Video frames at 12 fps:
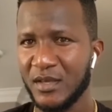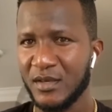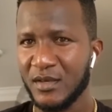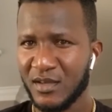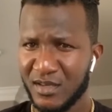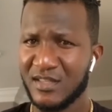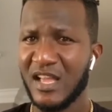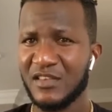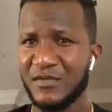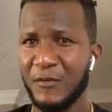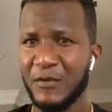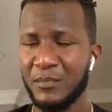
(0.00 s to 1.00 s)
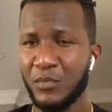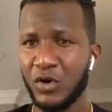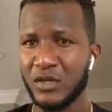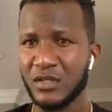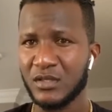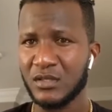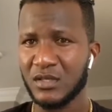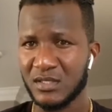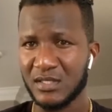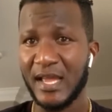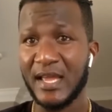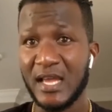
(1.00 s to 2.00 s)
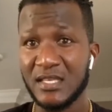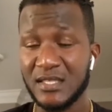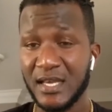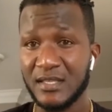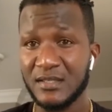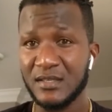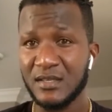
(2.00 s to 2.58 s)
Because that's very important. Because like I said,